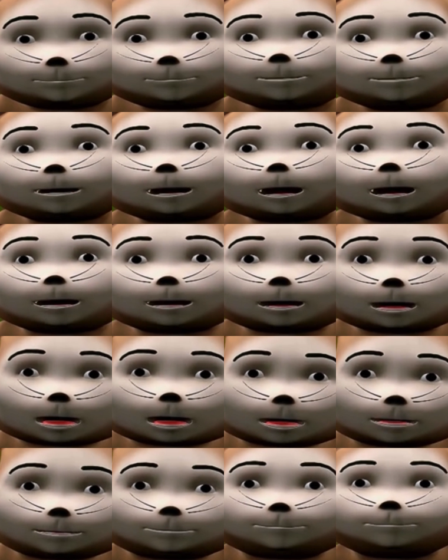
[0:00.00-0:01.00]
Many
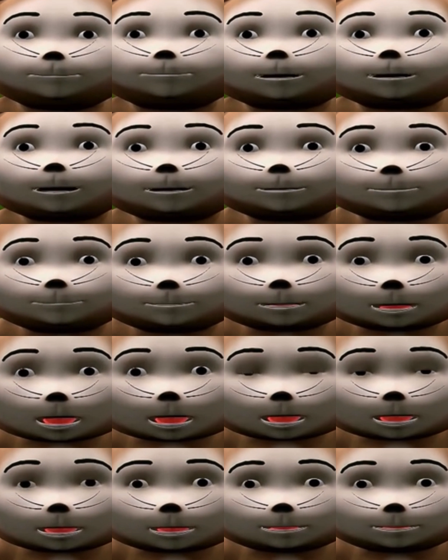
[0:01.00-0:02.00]
animals also
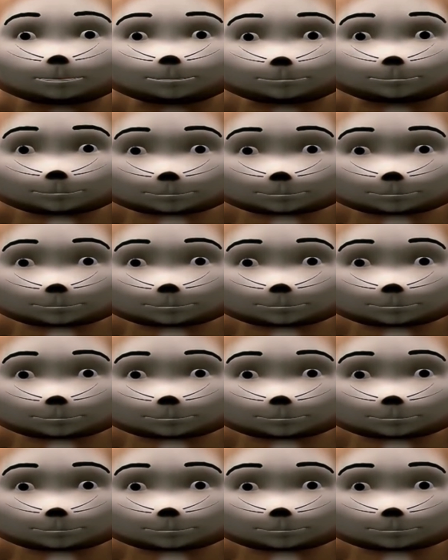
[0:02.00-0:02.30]
live there,